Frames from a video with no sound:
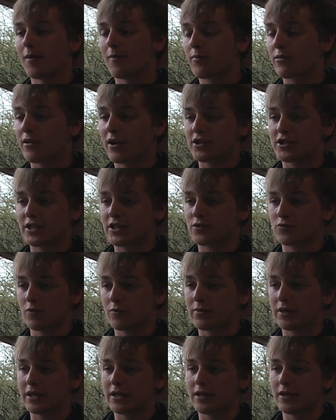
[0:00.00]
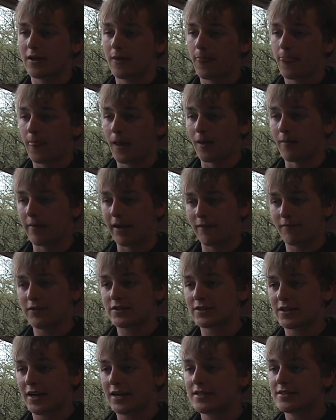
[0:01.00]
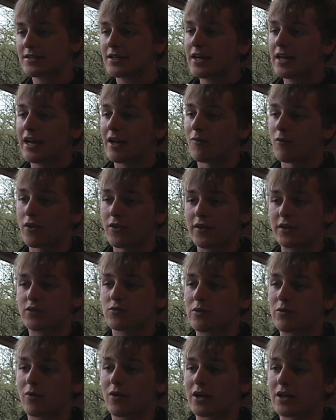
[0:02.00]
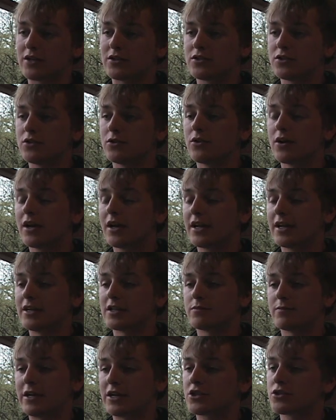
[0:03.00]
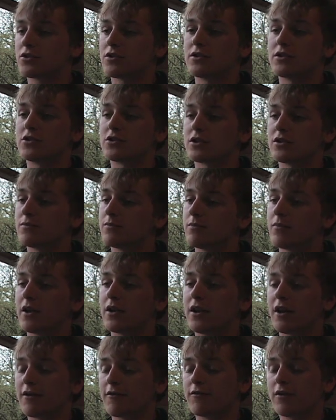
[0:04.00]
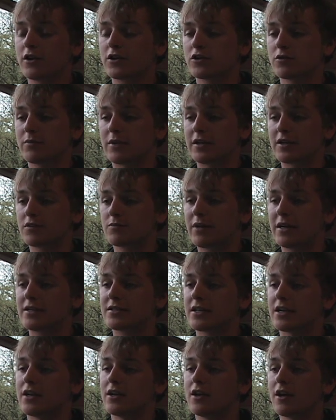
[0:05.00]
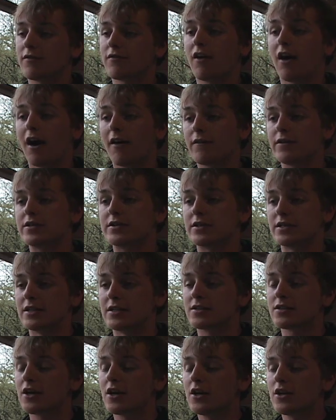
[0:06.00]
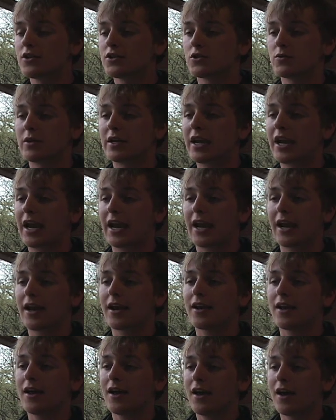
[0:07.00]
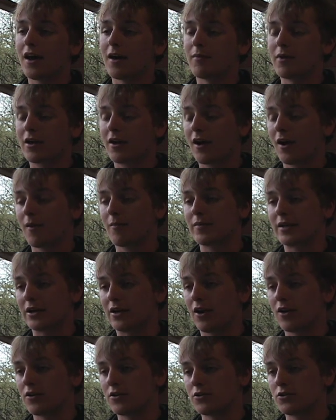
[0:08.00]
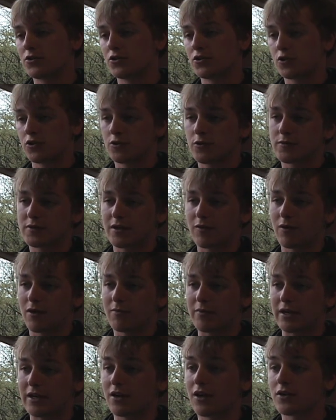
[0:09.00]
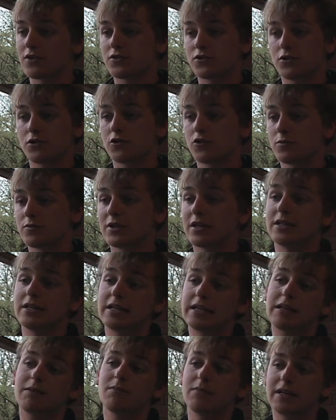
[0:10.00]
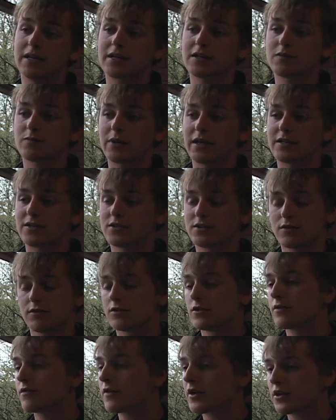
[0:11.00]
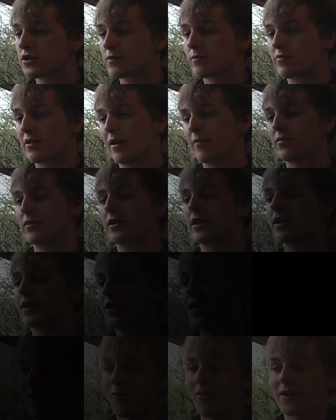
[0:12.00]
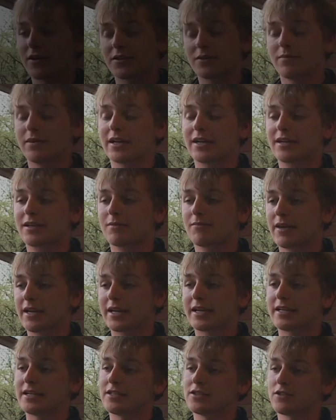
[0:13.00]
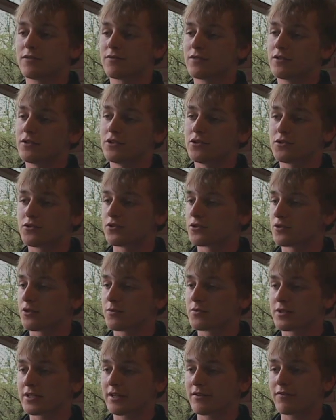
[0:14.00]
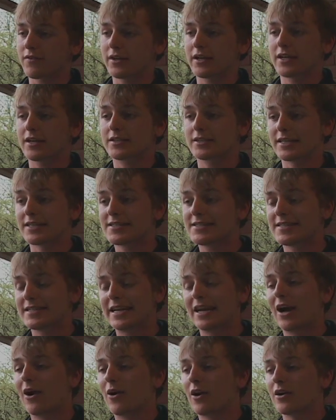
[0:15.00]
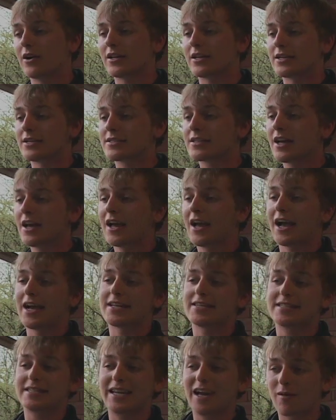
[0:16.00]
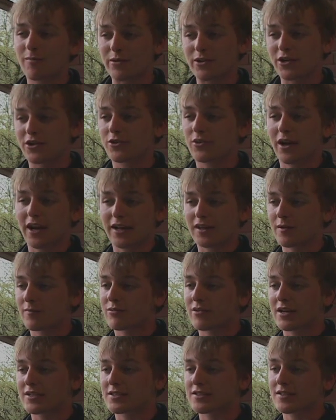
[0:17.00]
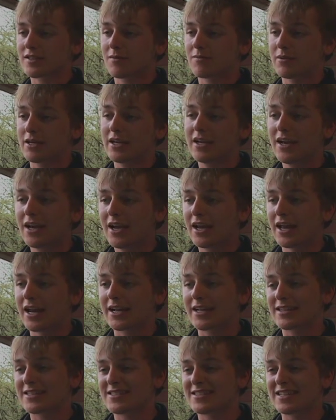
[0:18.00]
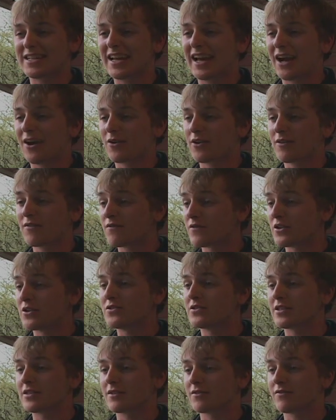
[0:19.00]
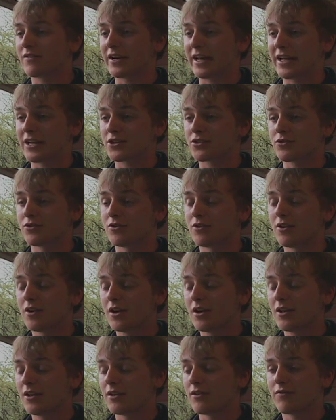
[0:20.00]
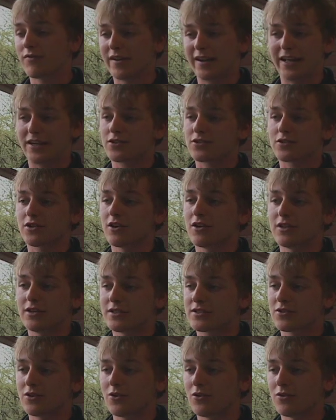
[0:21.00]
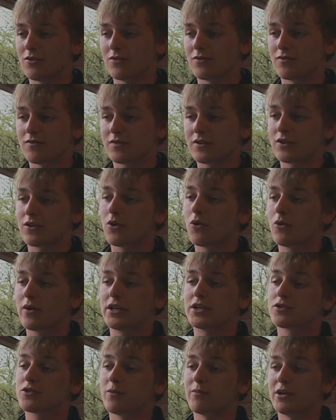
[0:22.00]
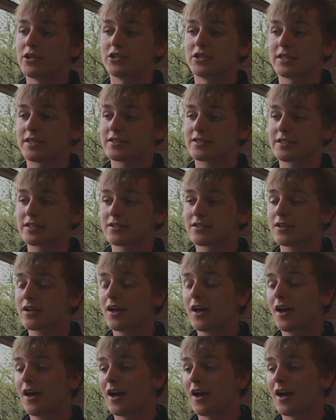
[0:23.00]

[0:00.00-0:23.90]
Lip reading: projects will be emphasized. And one of the things we want to do is make sure that there's enough functional meeting space and enough offices so we can accommodate all the new student groups that want to meet and all the student groups that need meeting space to function properly. I wanted to make it easier for new student groups to get funding, because I see how hard it is. I see how bureaucratic the process can be, and I can see how confusing the financials are in this whole the whole ASUO budgeting season.